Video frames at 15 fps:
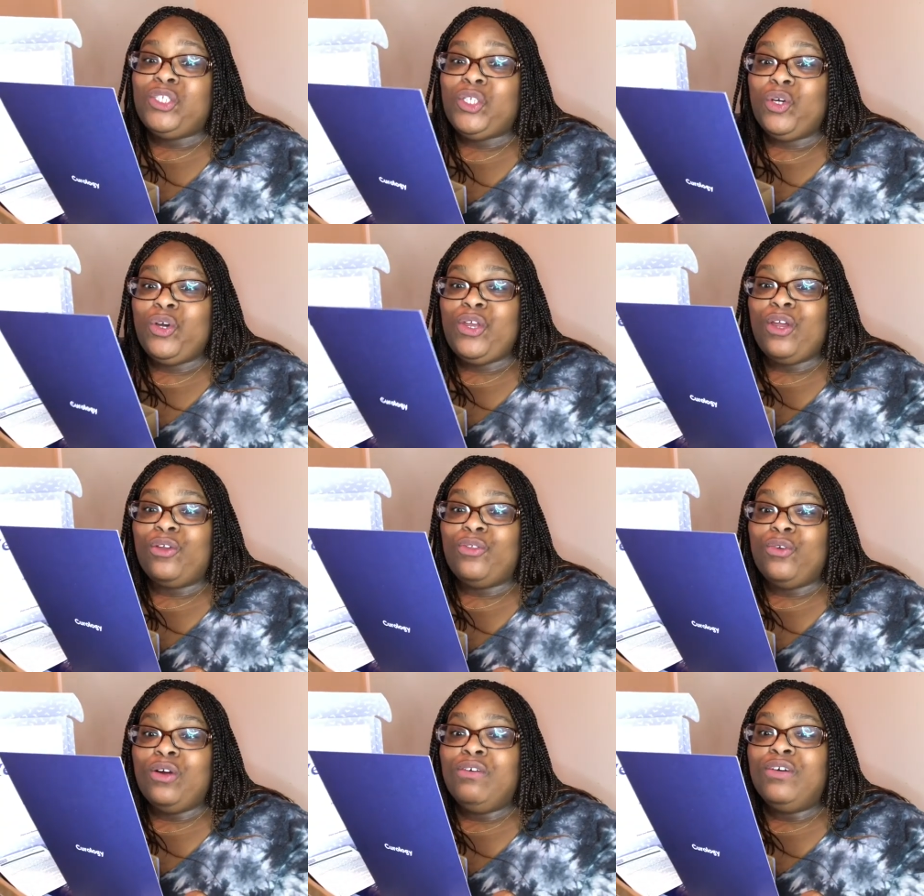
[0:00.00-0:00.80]
to your
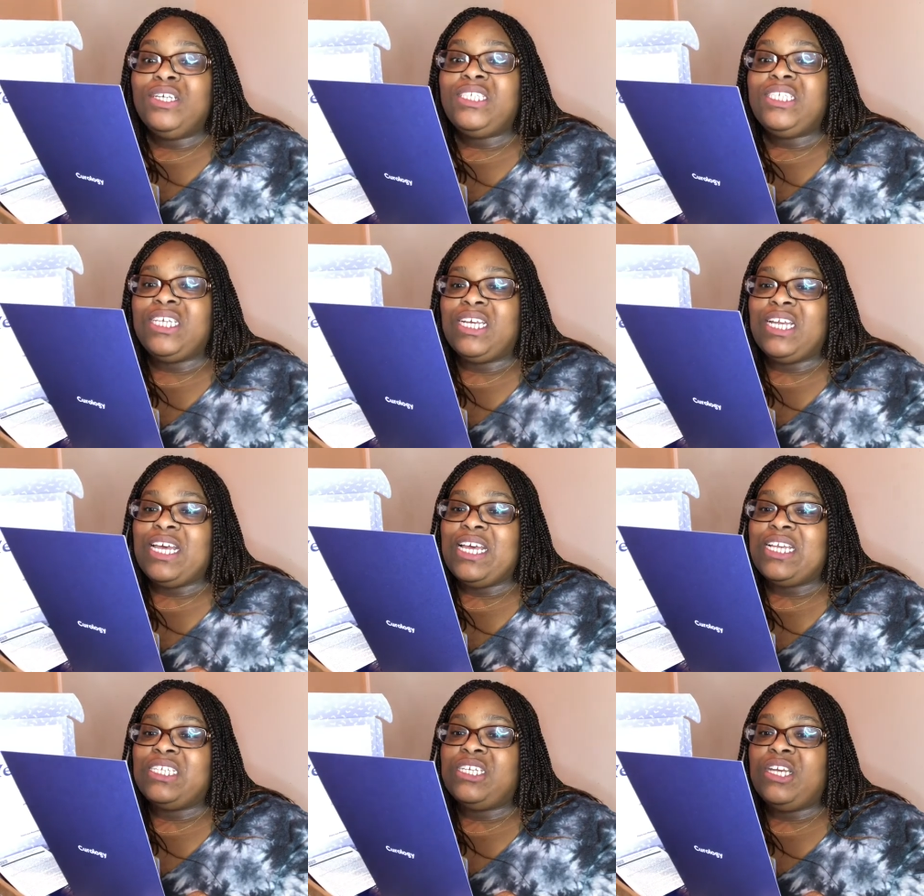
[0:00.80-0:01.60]
new routine. It
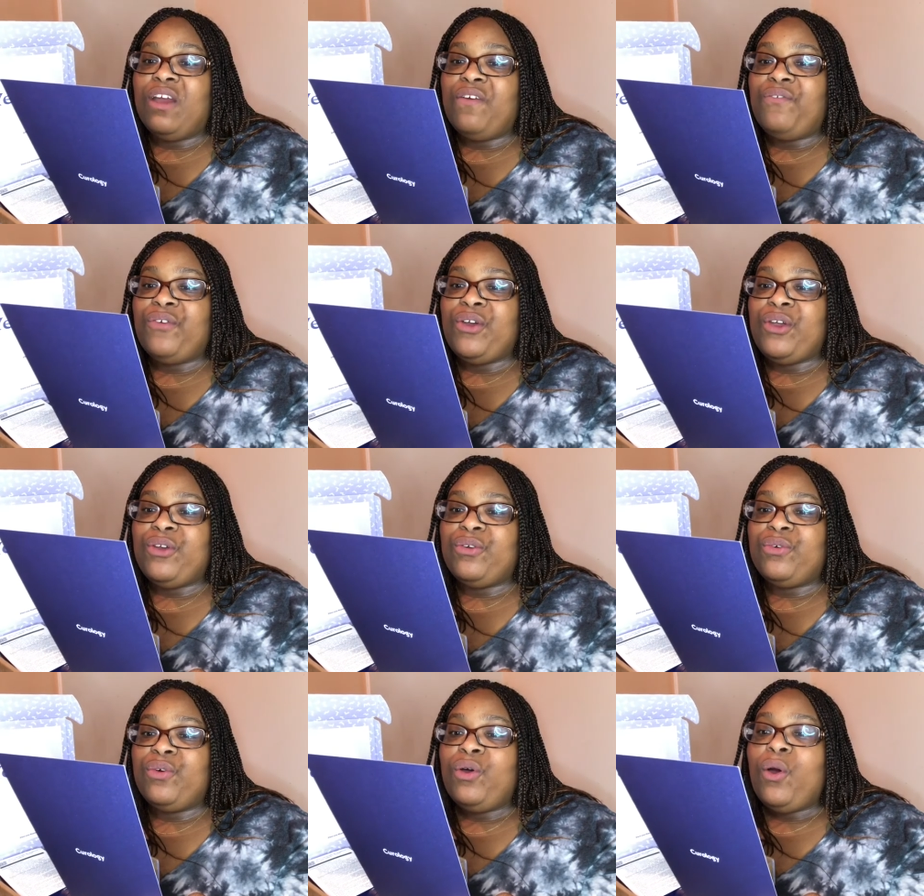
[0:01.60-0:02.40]
is here for
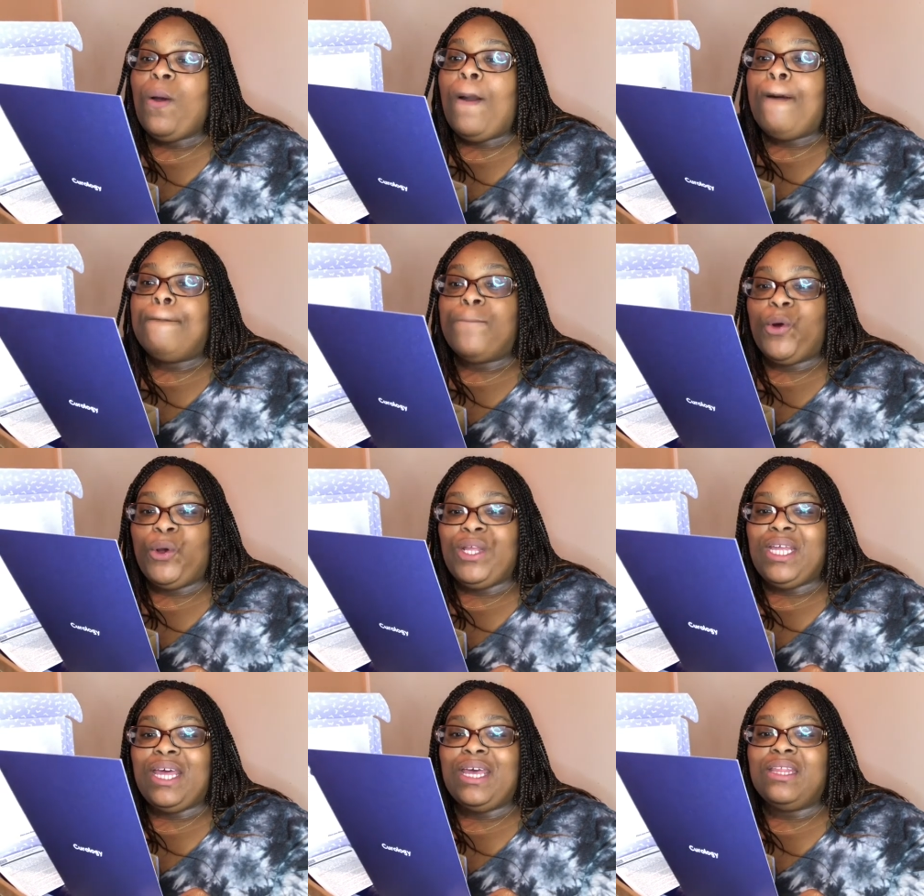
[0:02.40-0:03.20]
you
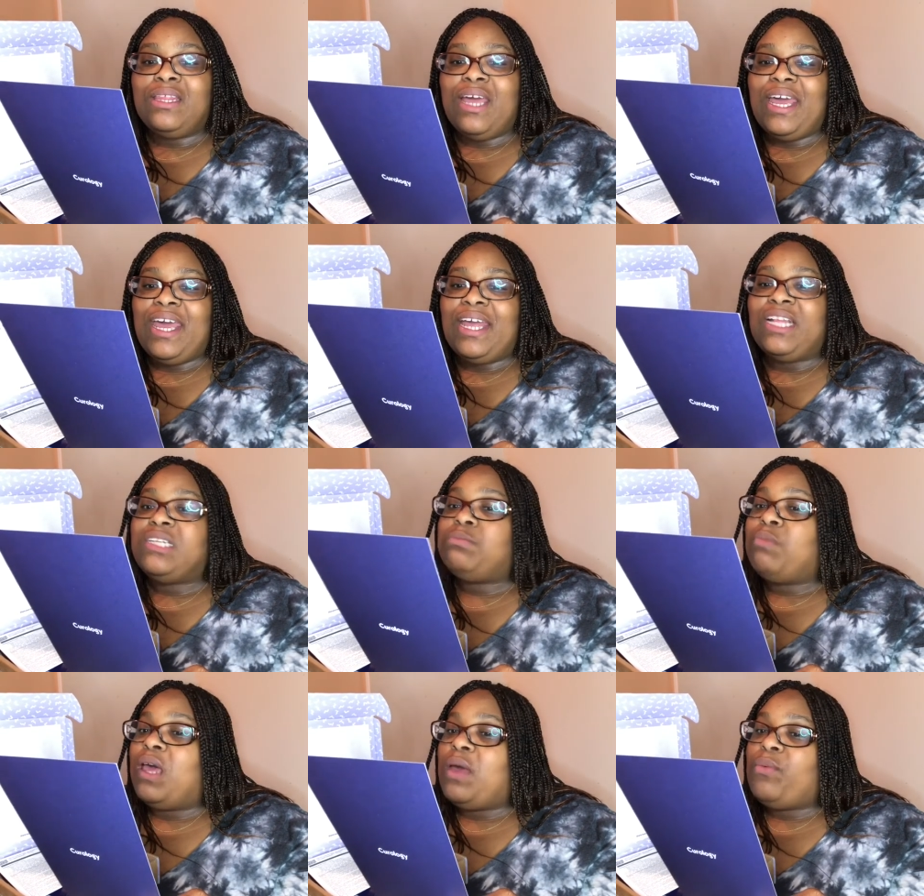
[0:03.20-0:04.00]
morning and night and
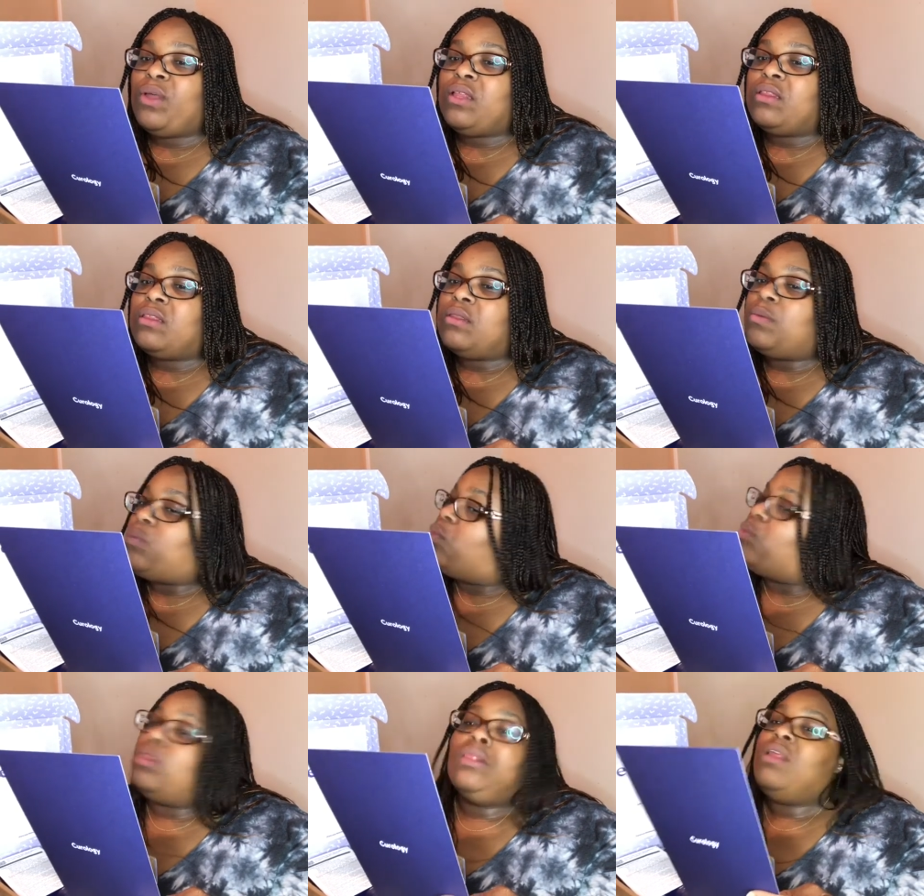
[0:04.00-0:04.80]
is made with
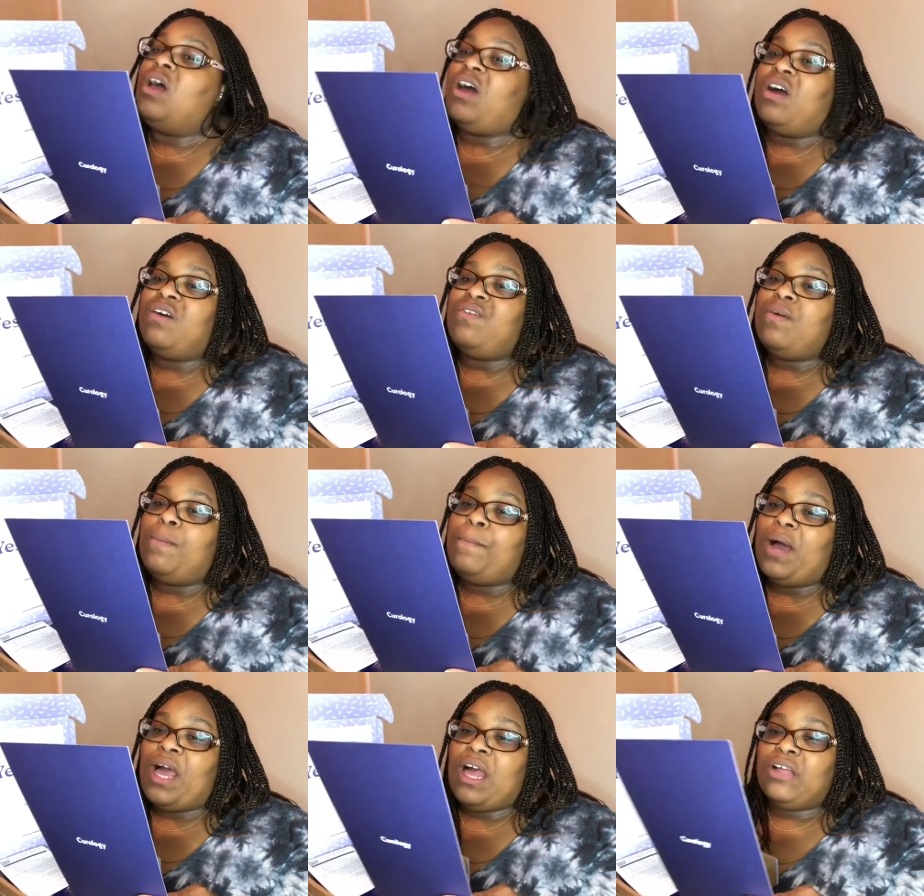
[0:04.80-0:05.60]
love
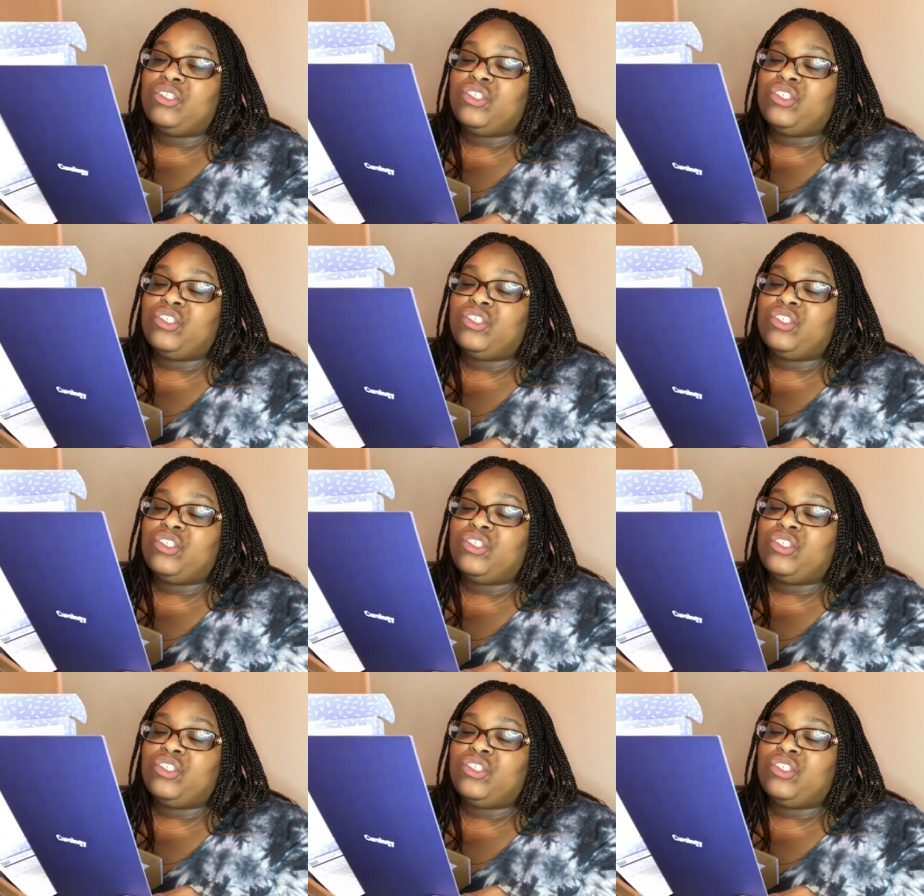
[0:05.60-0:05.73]
by our